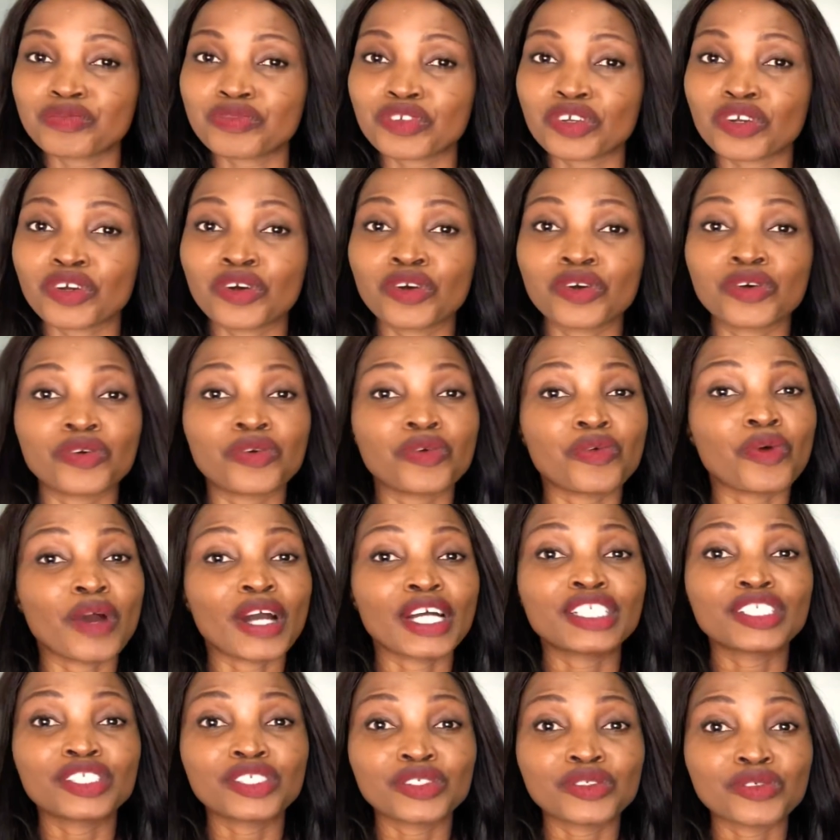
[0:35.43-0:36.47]
Or
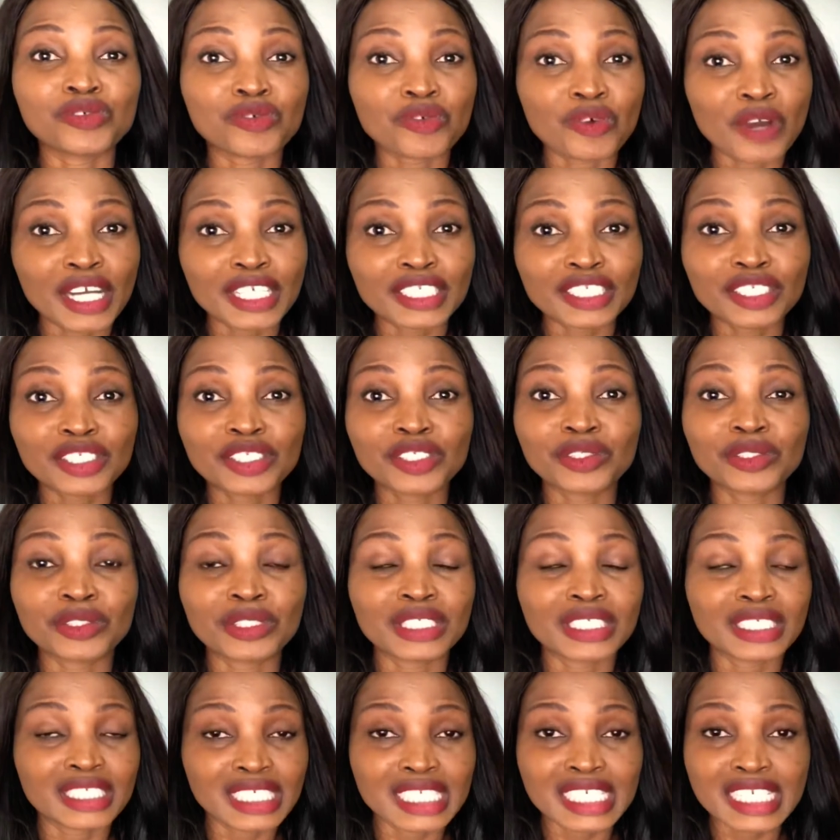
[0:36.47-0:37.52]
what you want to
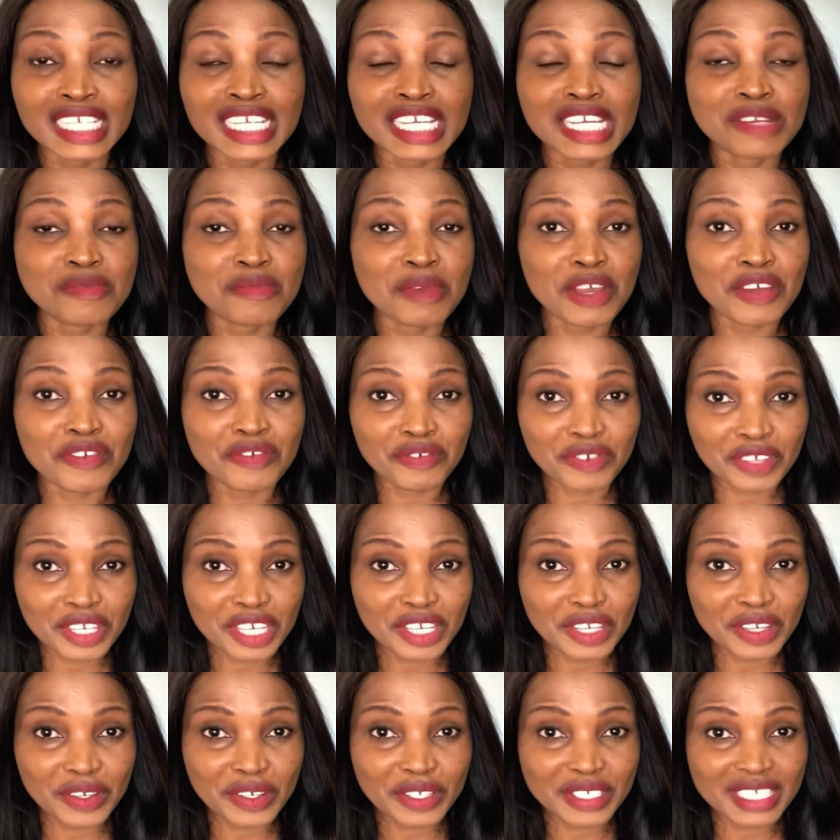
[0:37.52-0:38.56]
see in my
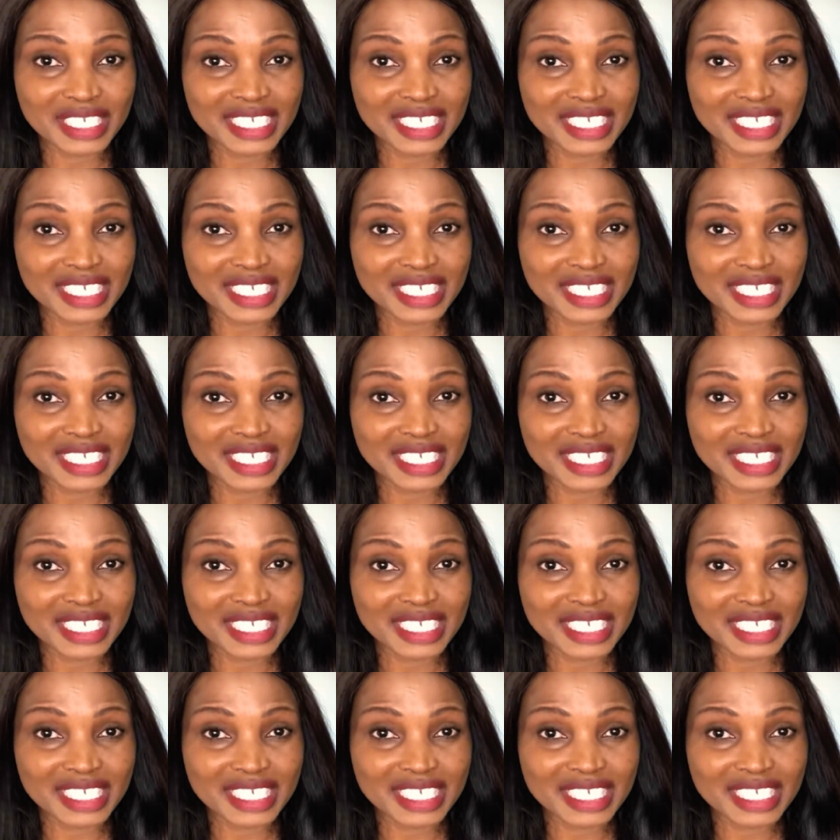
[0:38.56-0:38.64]
videos.